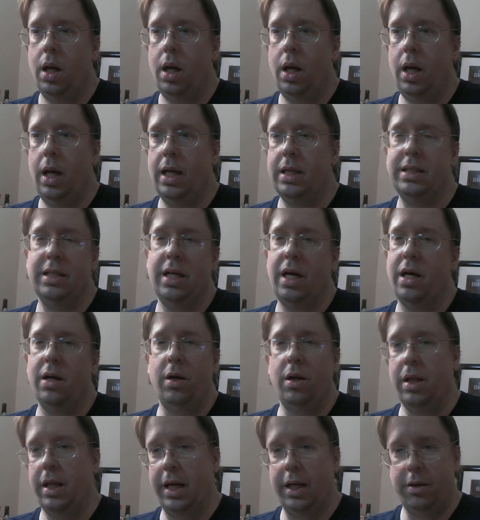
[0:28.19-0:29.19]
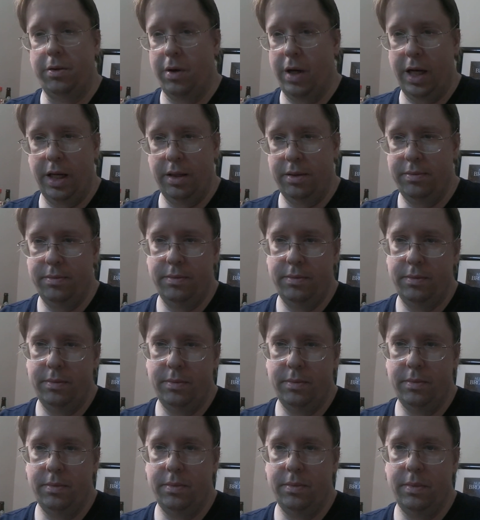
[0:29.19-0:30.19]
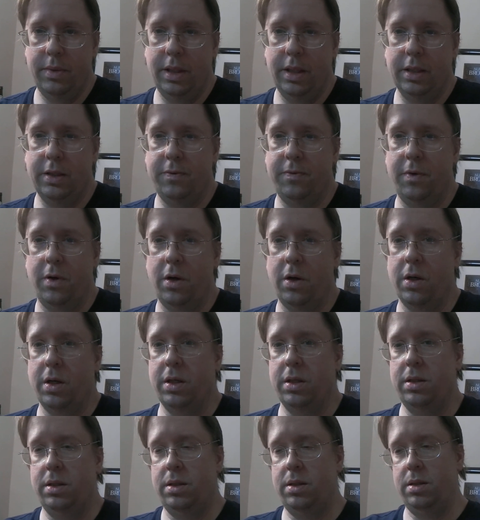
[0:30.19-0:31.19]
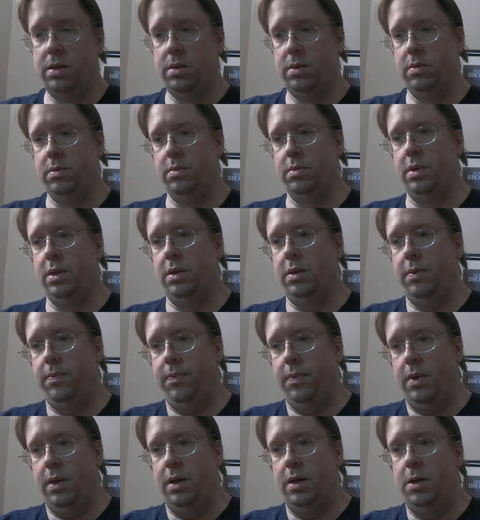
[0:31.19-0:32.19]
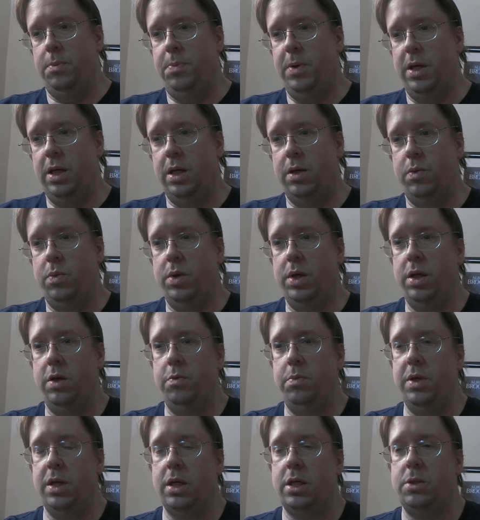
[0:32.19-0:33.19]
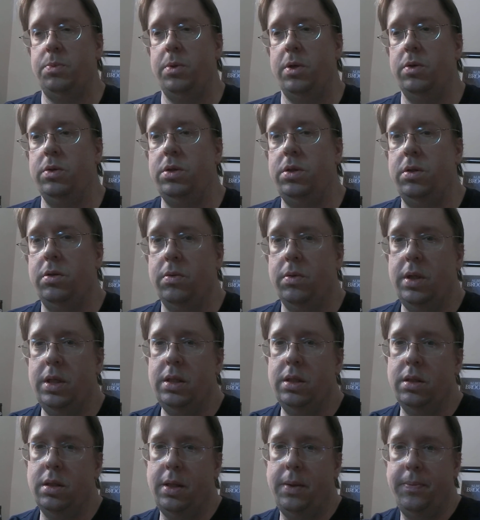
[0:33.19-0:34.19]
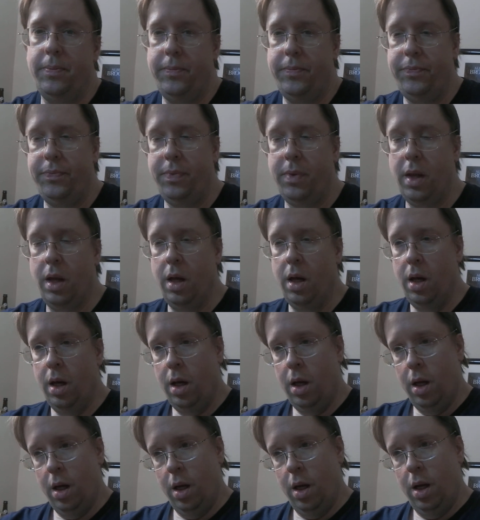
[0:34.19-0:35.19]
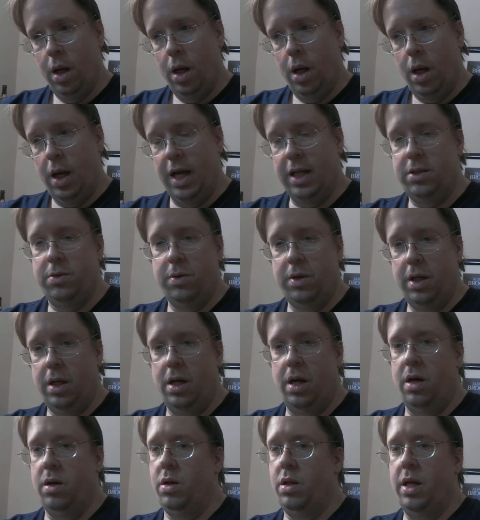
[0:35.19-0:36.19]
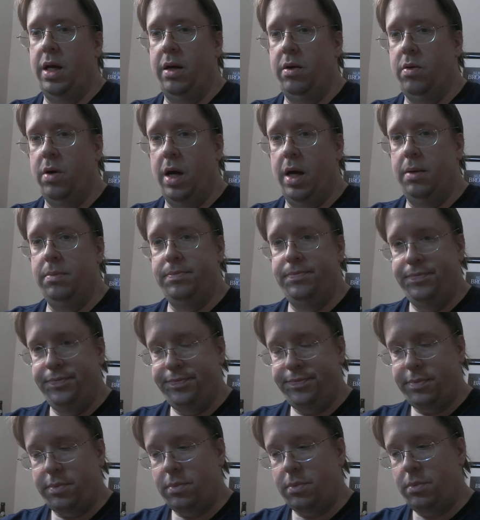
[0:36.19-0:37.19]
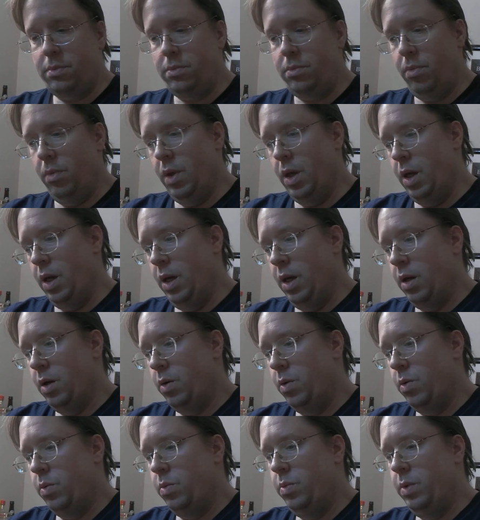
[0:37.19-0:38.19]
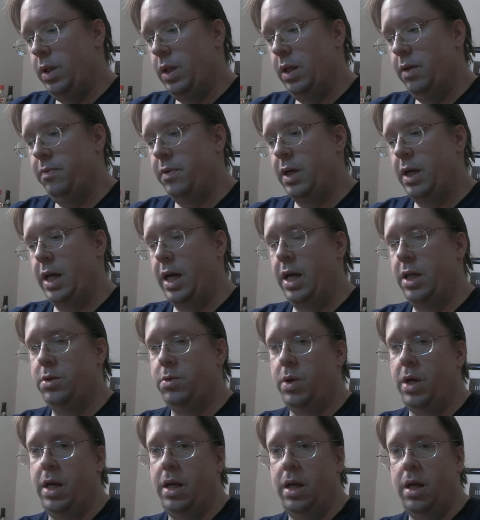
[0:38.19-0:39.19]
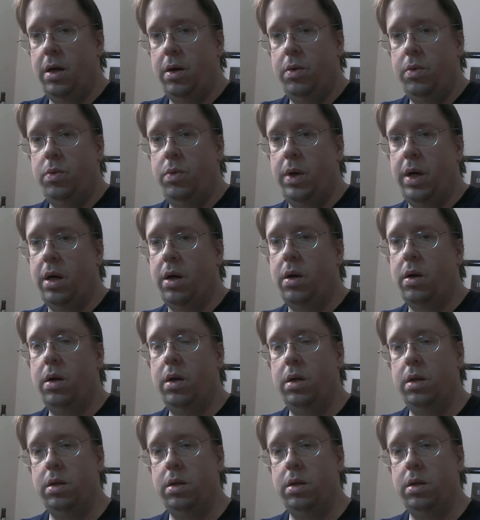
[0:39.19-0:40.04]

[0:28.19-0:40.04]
It's not all that great as far as, depending on what you've been exposed to recently, it's really not all that great. We live in an age right now where